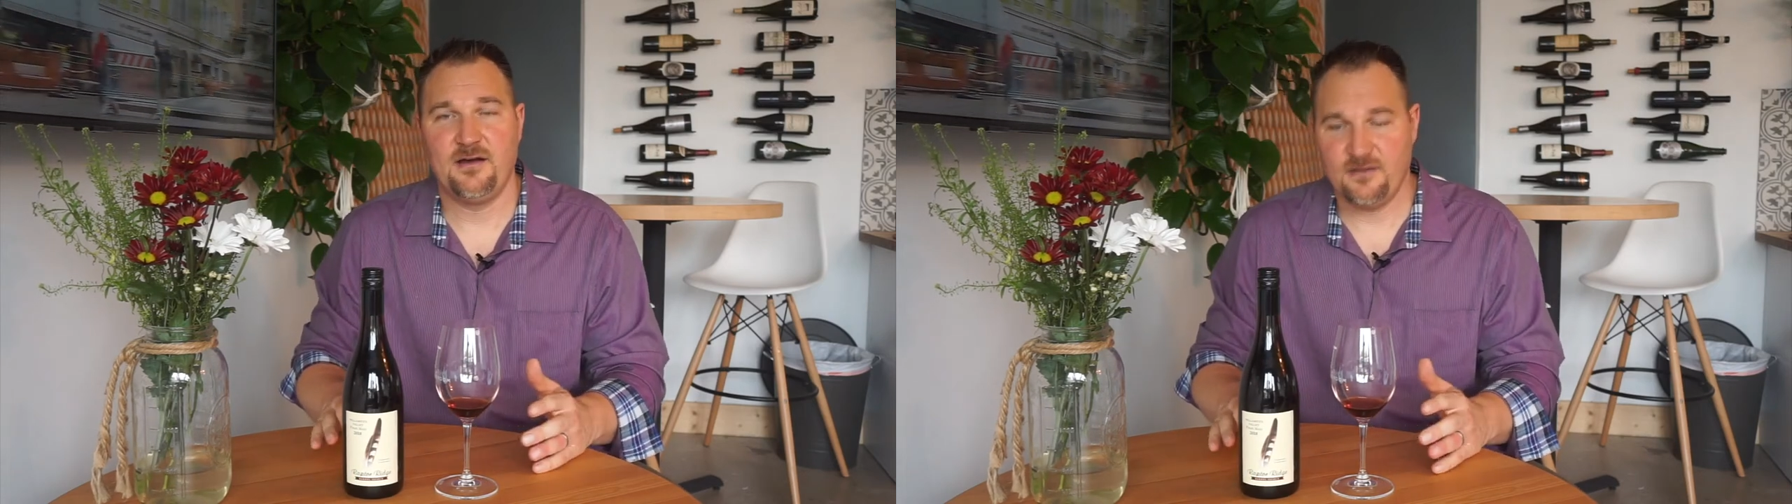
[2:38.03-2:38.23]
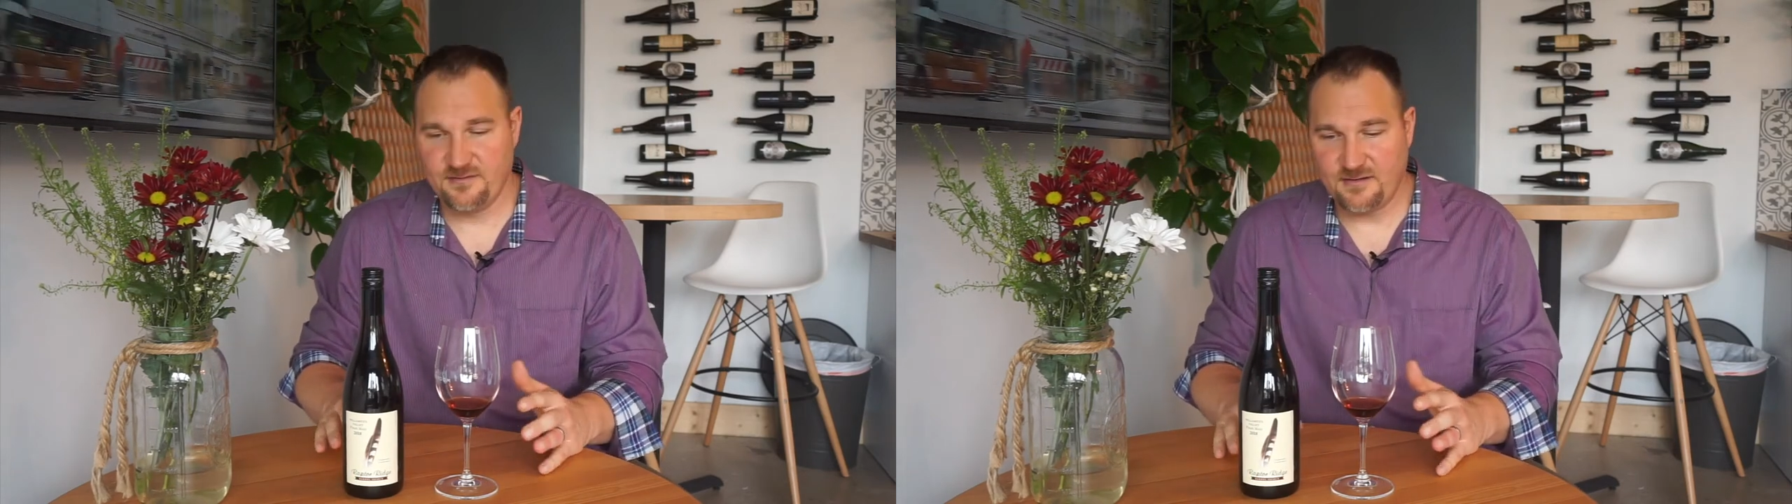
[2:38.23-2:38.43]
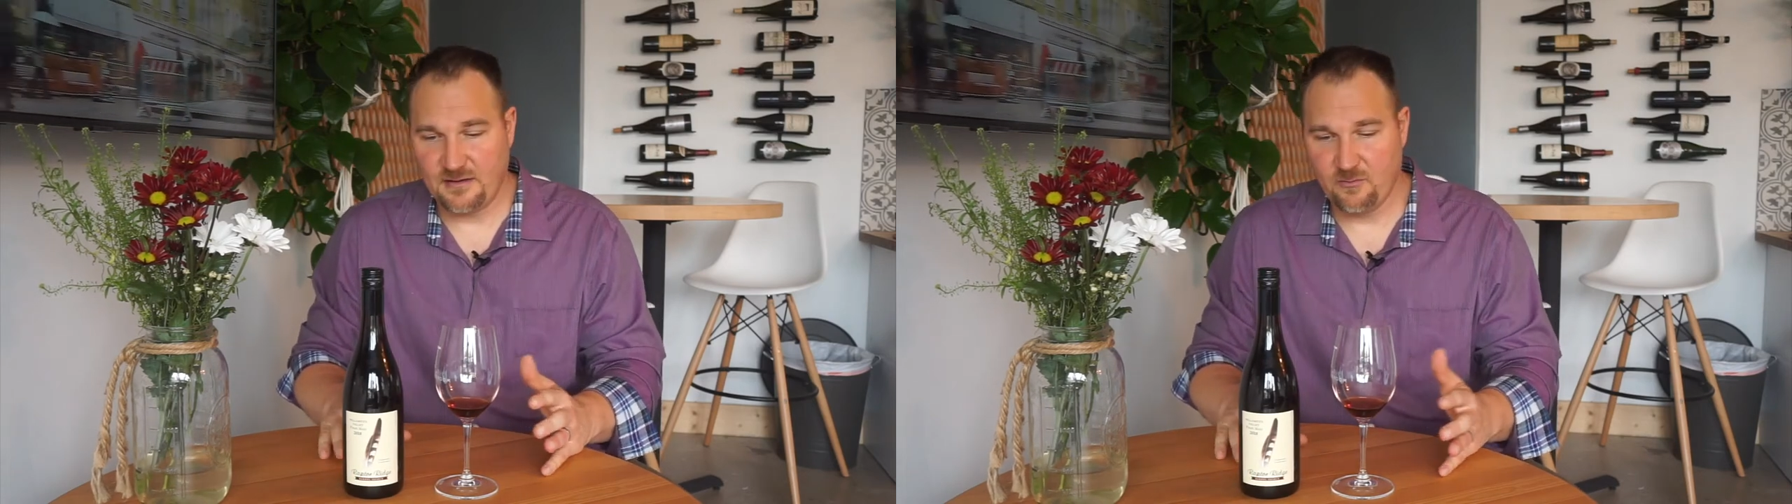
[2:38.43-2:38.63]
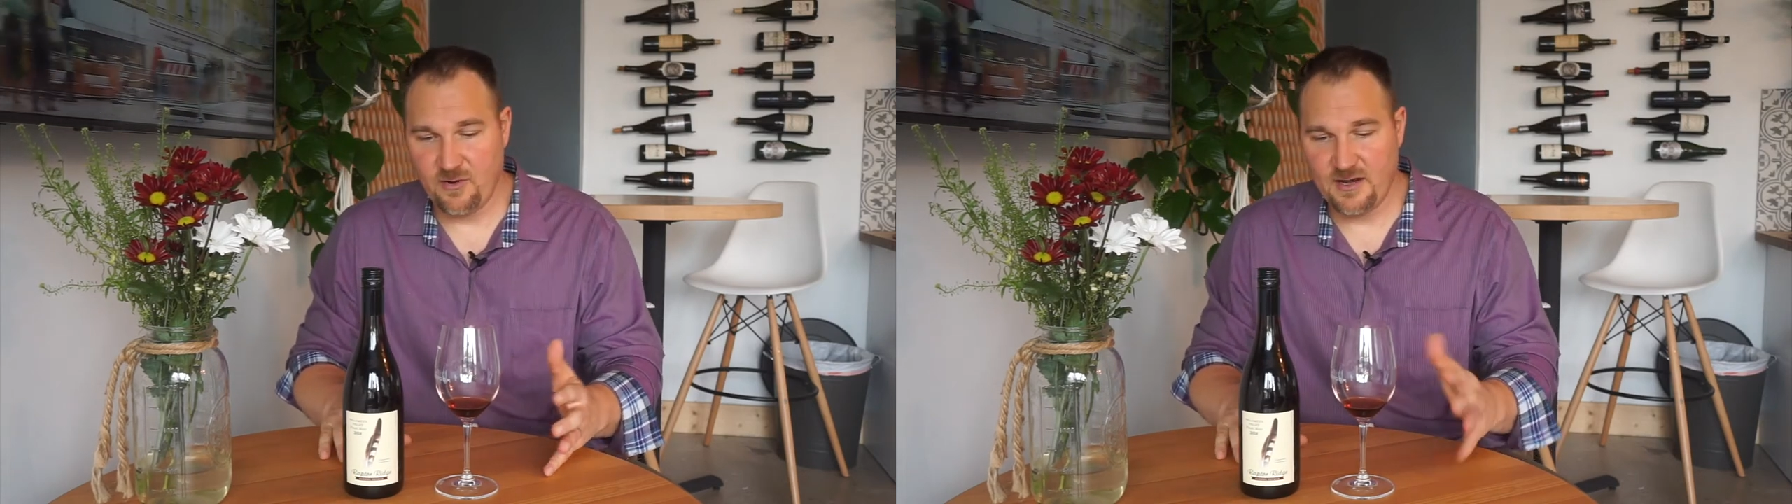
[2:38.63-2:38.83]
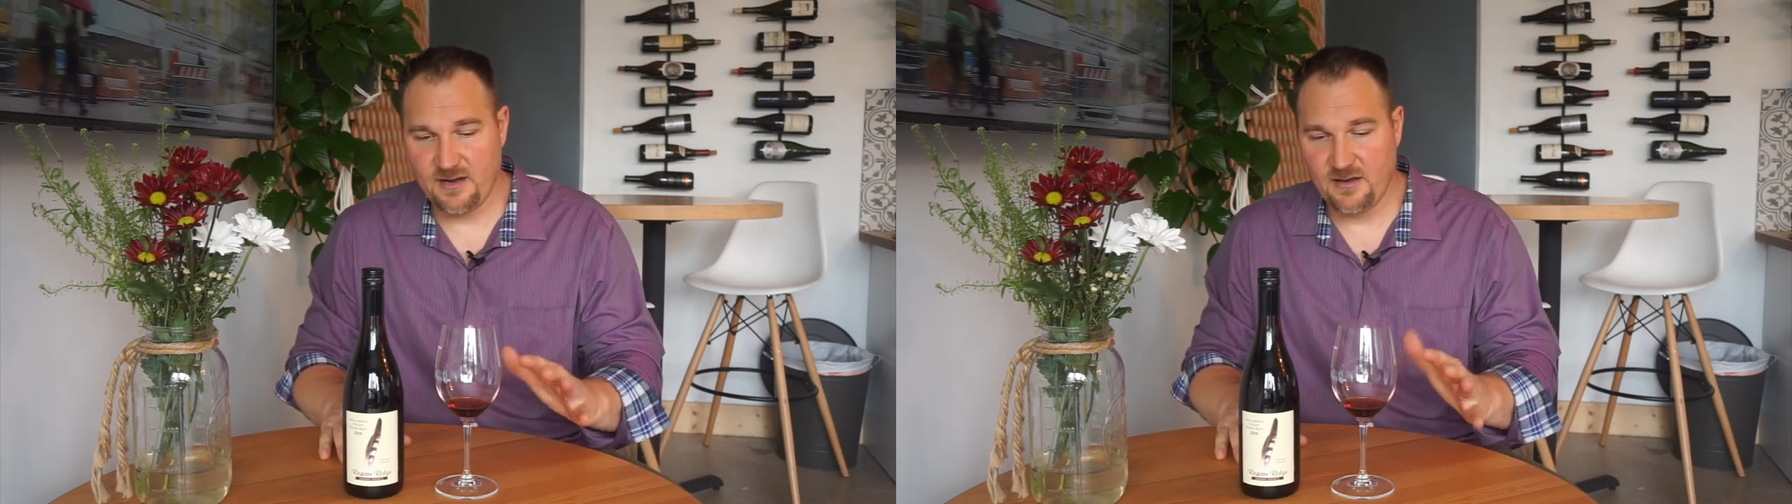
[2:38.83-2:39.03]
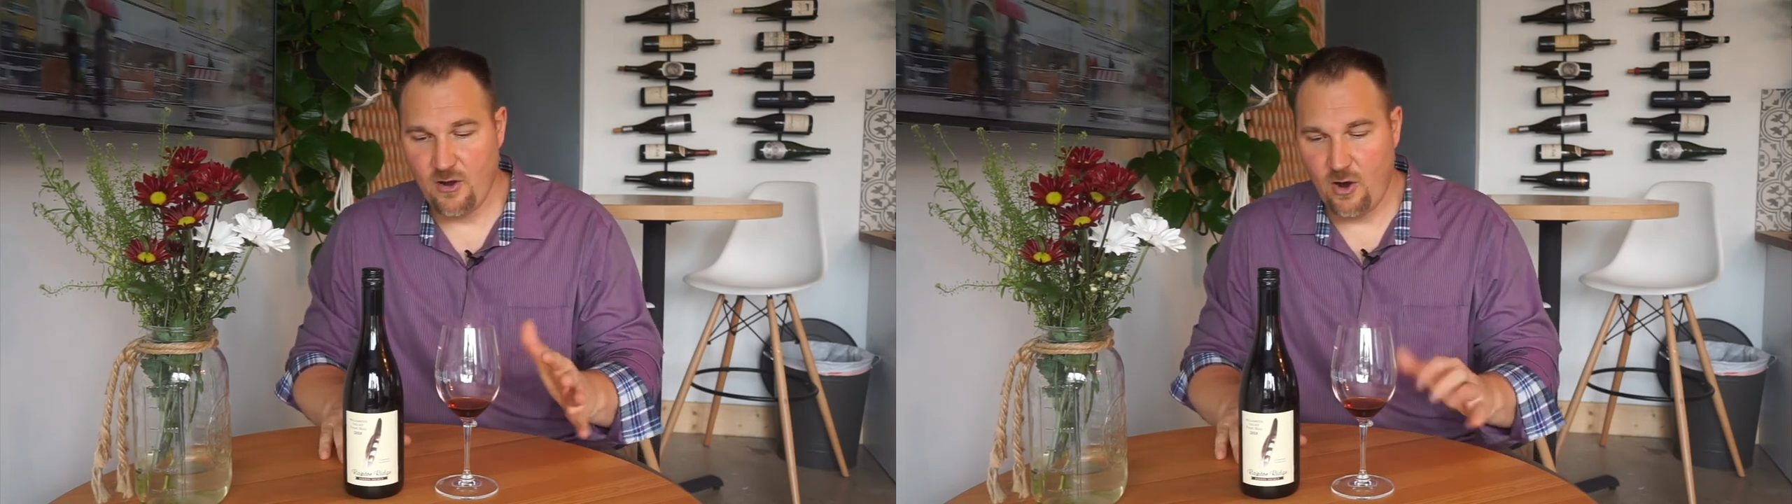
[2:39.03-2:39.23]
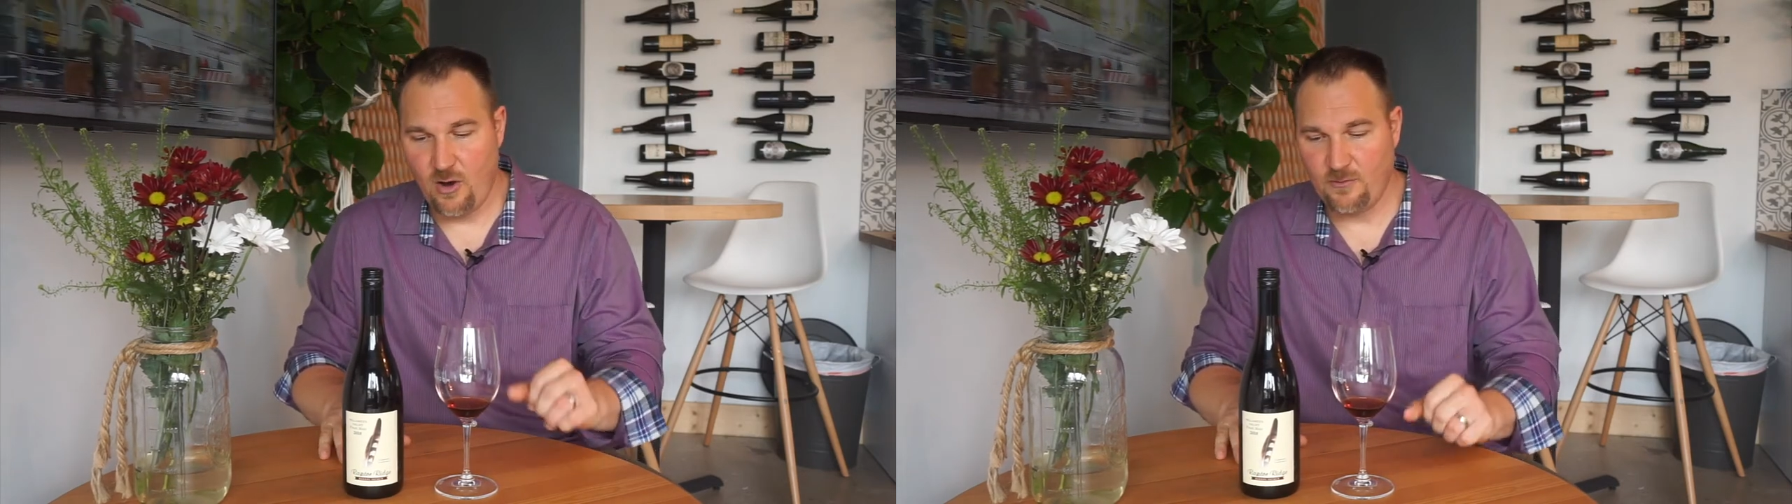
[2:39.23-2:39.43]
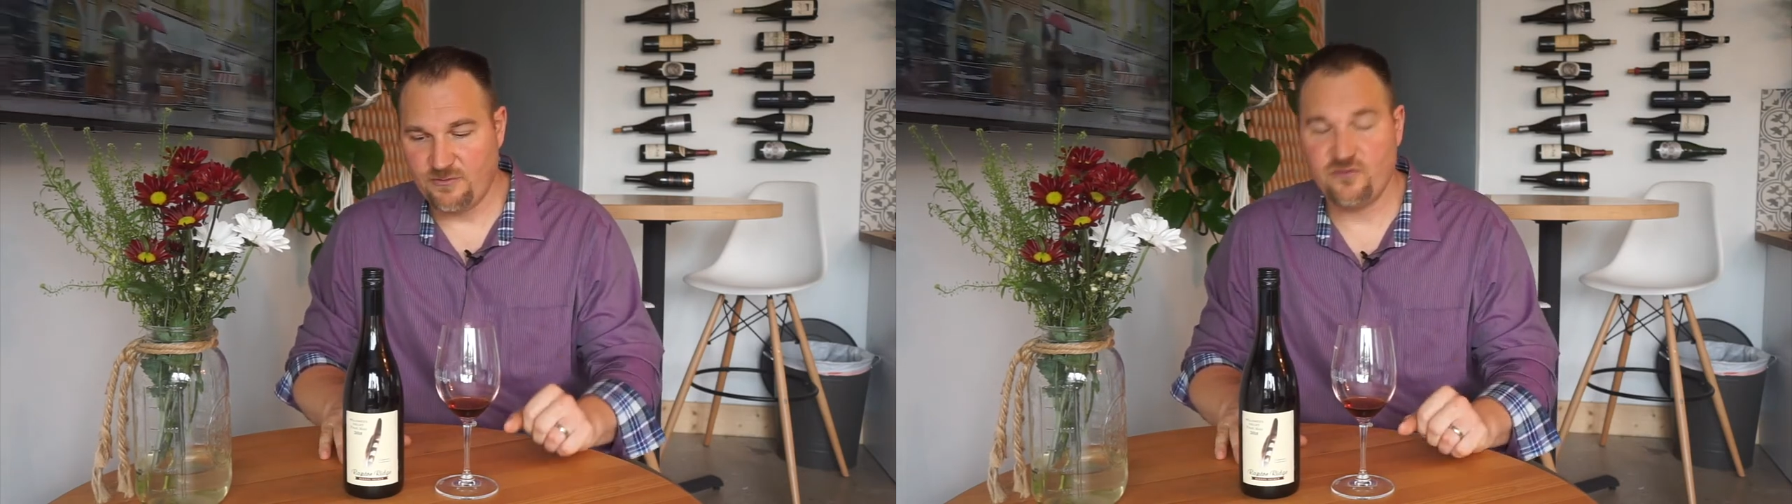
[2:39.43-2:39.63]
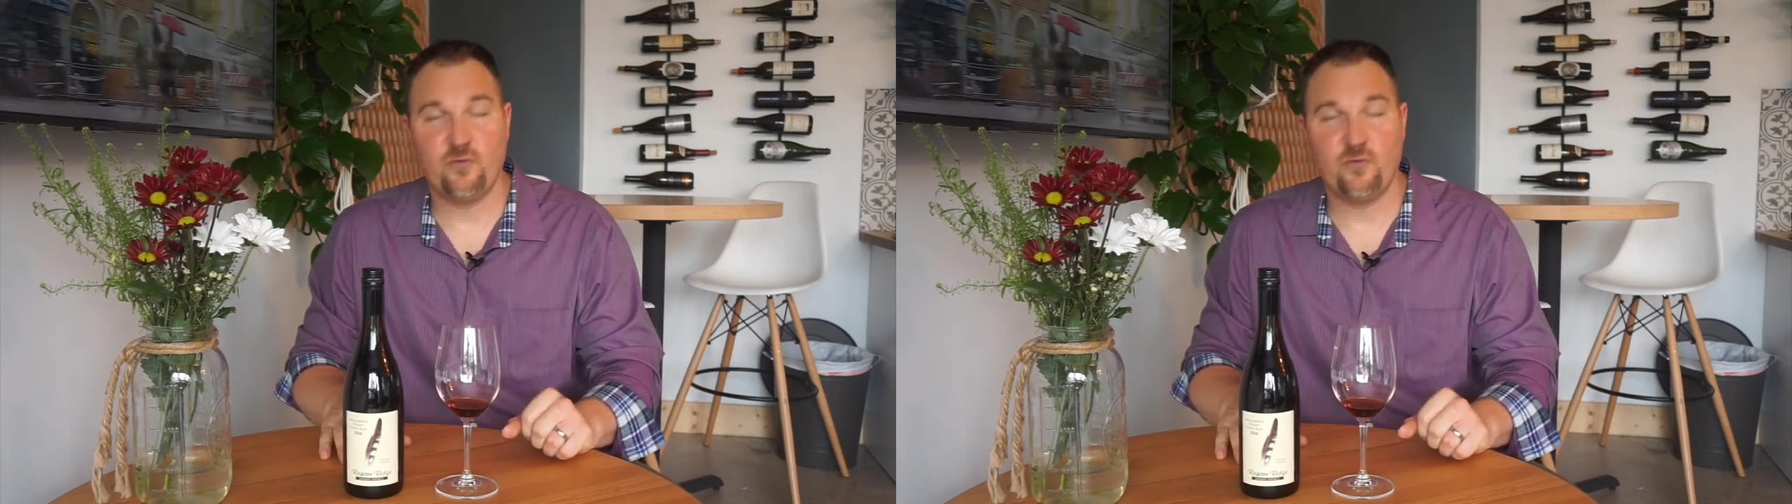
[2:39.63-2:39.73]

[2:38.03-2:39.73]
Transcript: celebrating almost